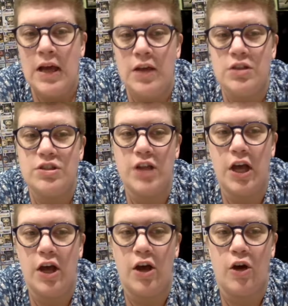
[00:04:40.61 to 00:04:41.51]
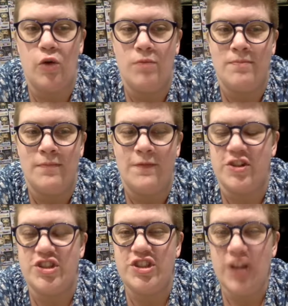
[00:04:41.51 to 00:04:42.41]
So, for
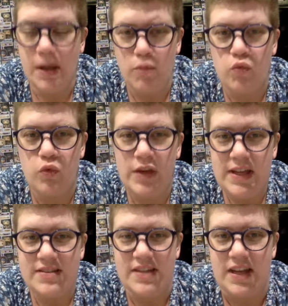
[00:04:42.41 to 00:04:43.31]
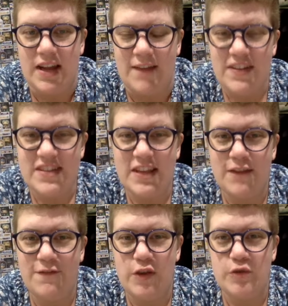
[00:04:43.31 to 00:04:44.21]
some reason, and this
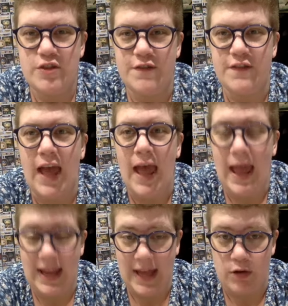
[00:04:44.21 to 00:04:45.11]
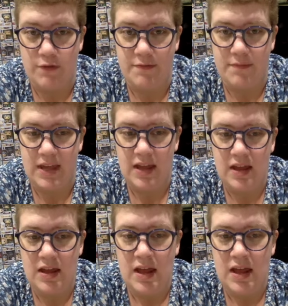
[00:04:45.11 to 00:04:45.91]
confused the heck out of me,